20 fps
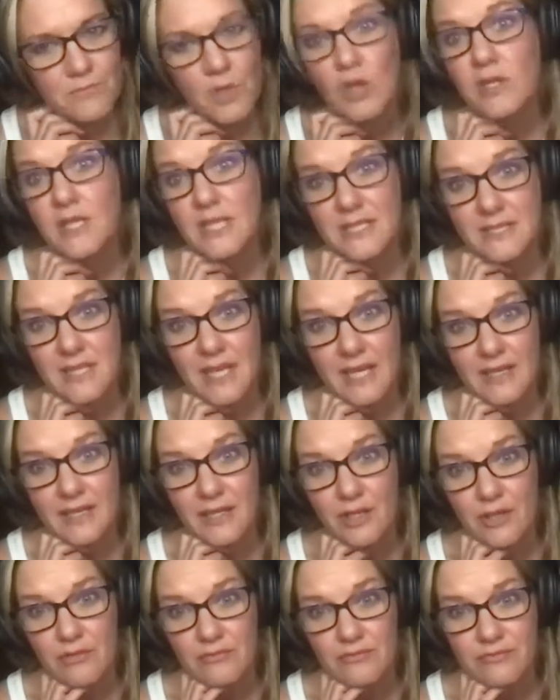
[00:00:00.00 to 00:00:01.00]
At least I
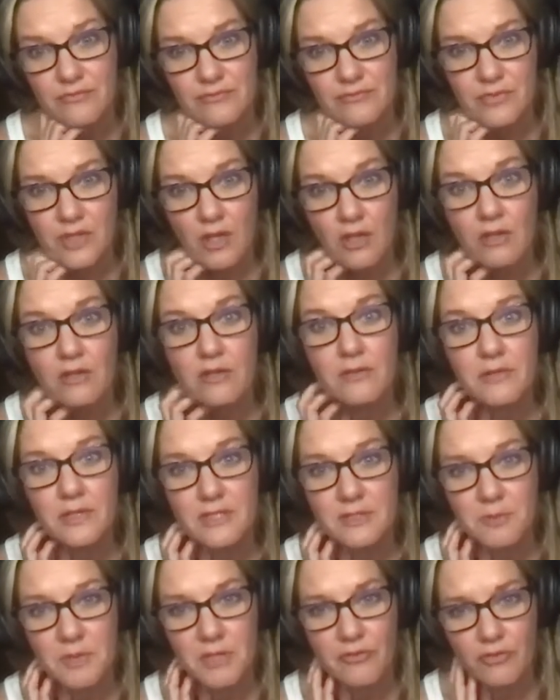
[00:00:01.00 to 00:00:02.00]
do. I'll only
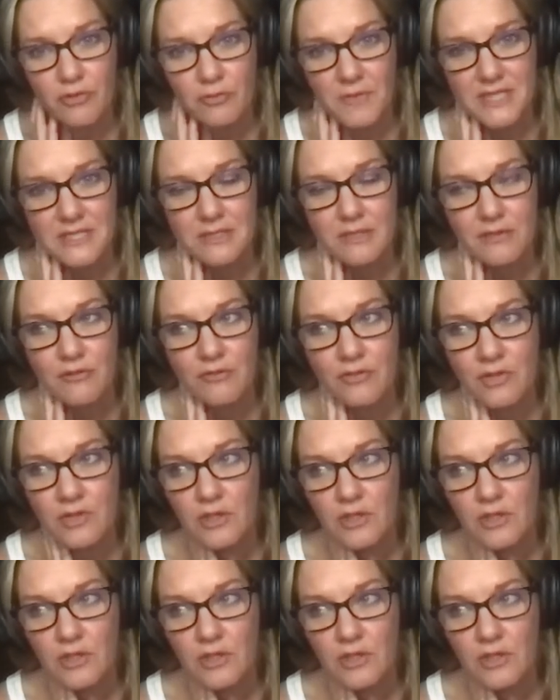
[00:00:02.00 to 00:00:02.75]
speak for myself.